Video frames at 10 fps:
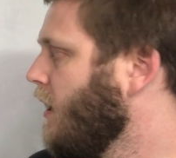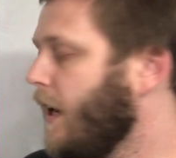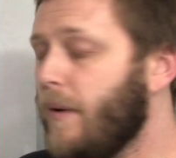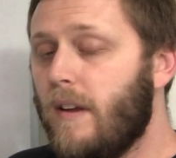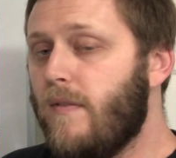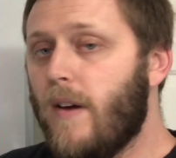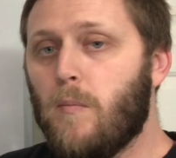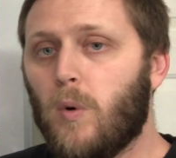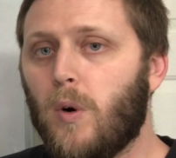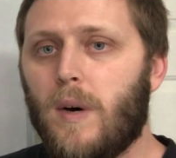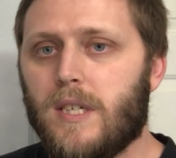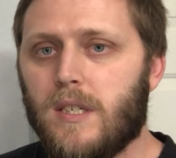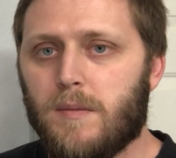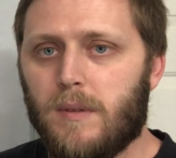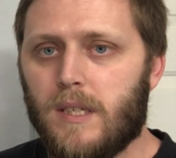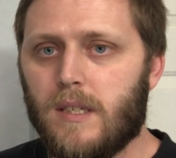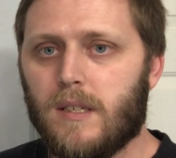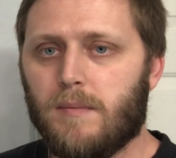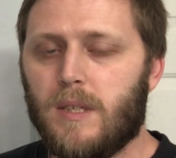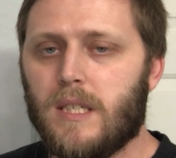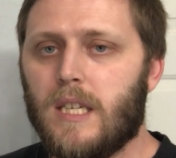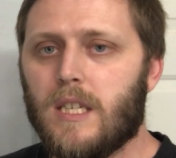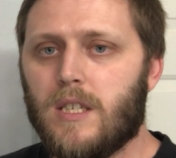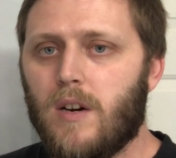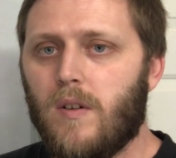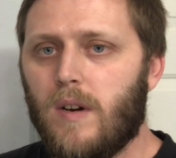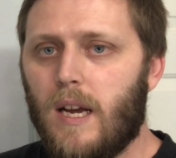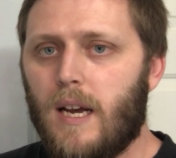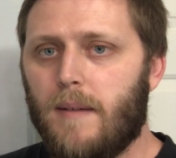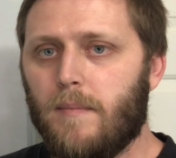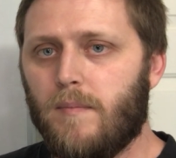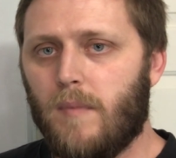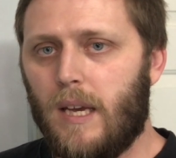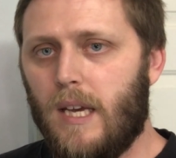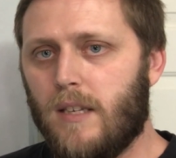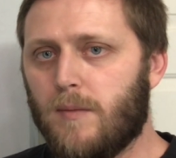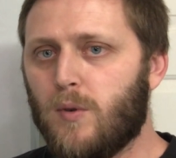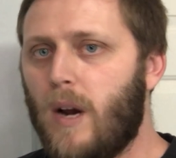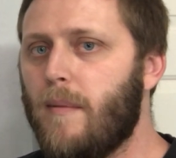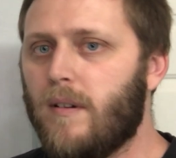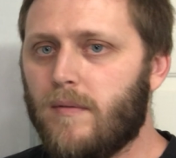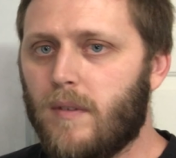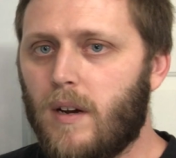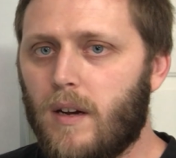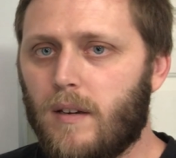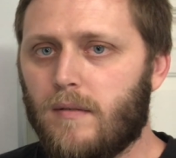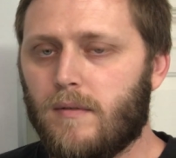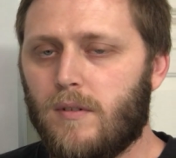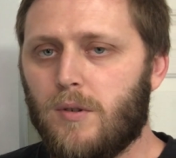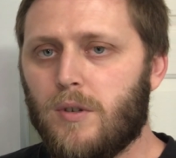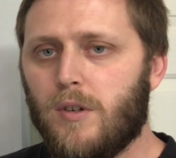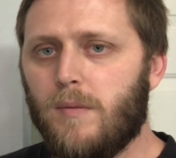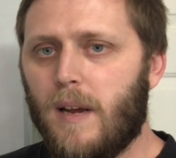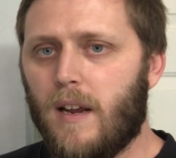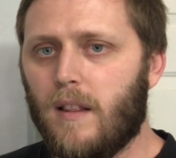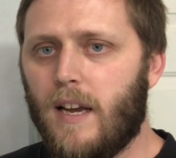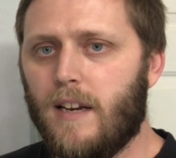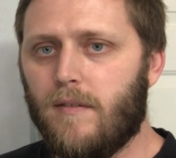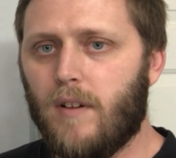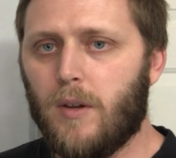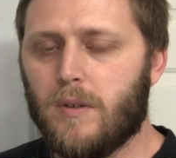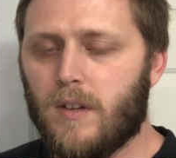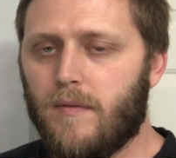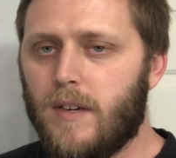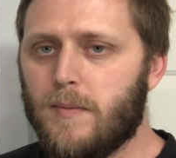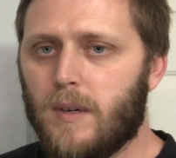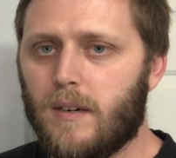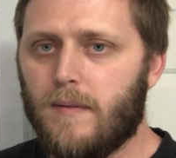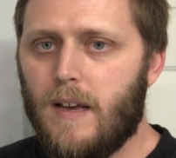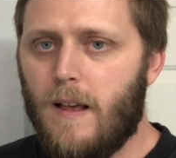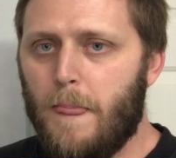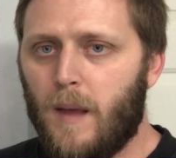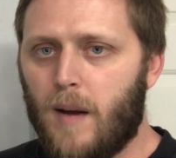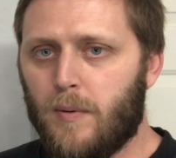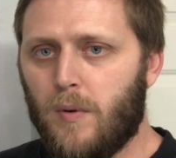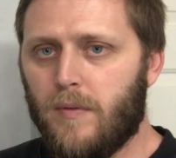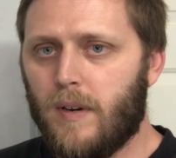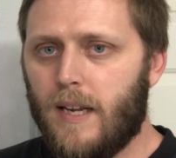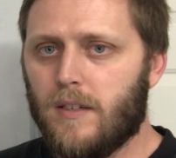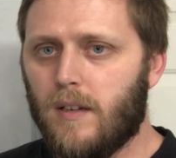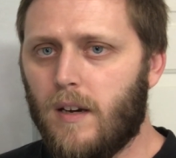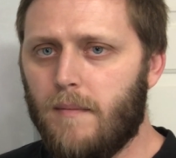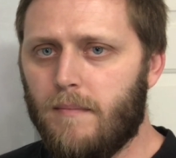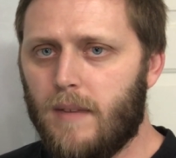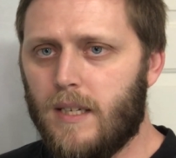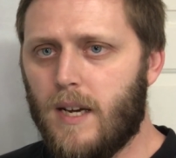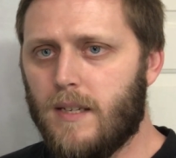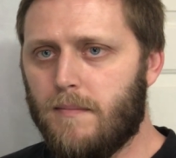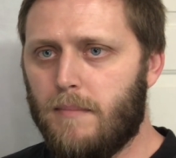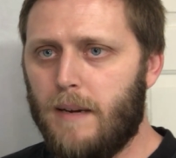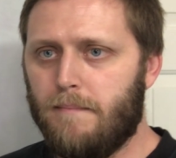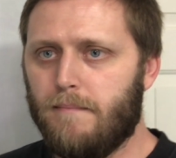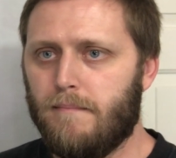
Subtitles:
anyway, if you have more questions, please let us know. Again, subscribe on YouTube and like and follow us on Facebook, coppercoinfinancial.com. Thanks, guys. Bye.